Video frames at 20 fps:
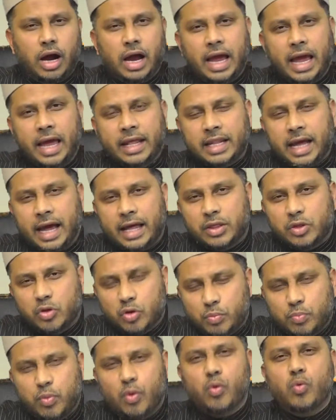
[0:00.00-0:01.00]
and
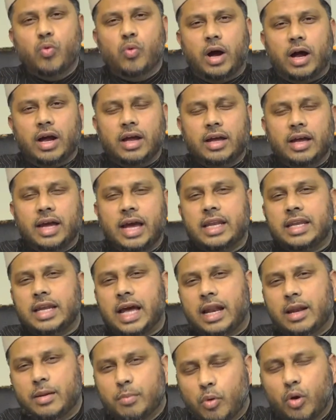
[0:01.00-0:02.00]
al-nubuwa and
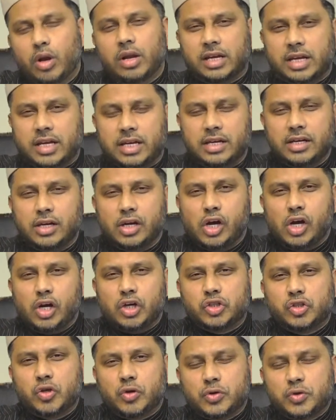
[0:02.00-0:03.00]
al-mulk.
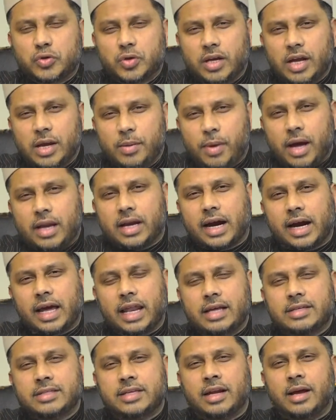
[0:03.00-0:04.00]
So Sulaiman
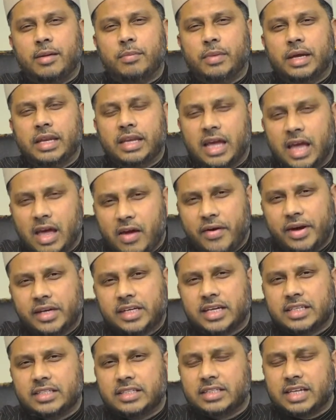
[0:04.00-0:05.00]
salam
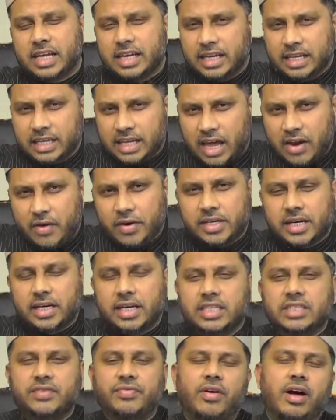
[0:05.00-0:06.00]
inherited, inherited
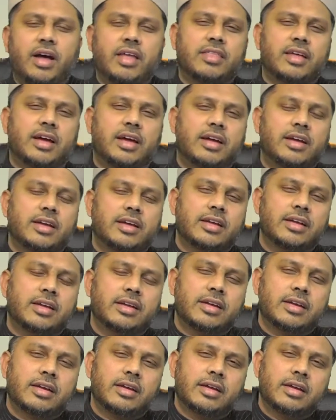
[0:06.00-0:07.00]
his father,
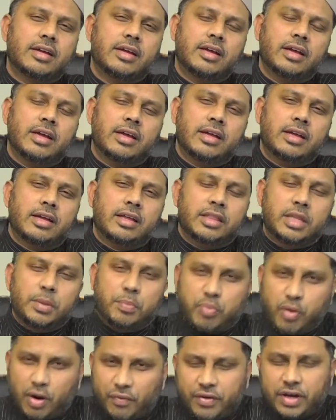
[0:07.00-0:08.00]
the
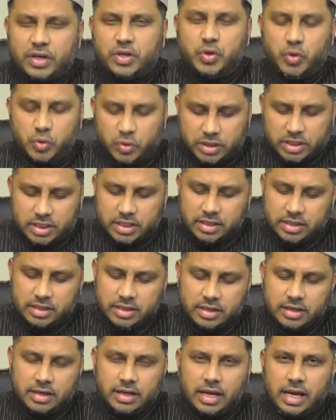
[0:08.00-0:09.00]
prophethood
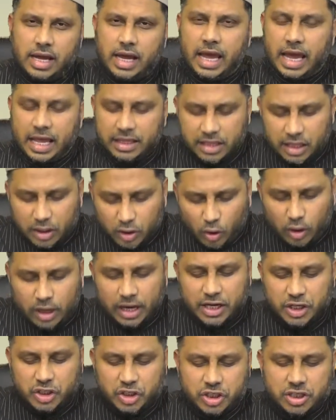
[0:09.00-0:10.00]
and the
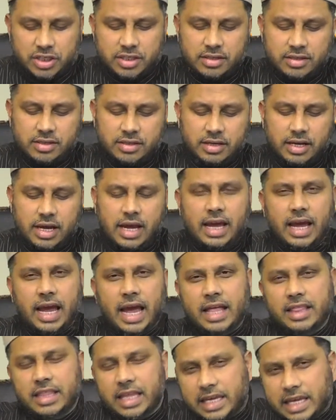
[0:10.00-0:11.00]
knowledge
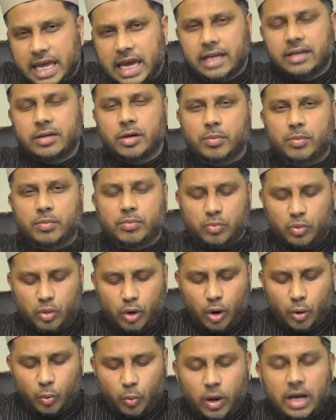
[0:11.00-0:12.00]
and the kingdom,
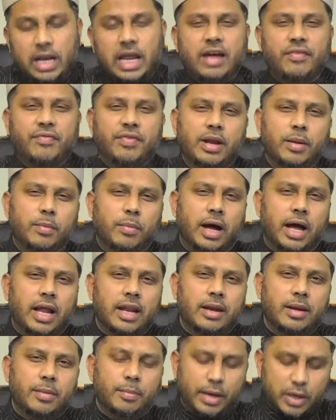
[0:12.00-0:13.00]
wala fil
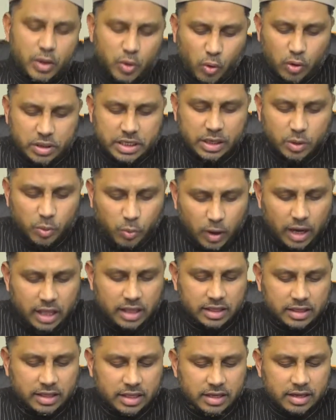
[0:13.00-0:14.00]
mal, but not in
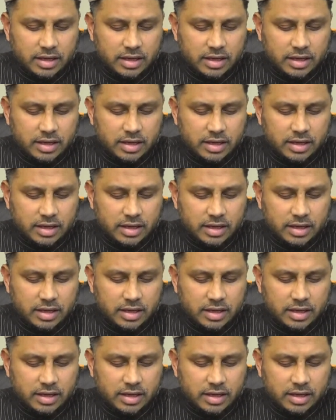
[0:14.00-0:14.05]
wealth.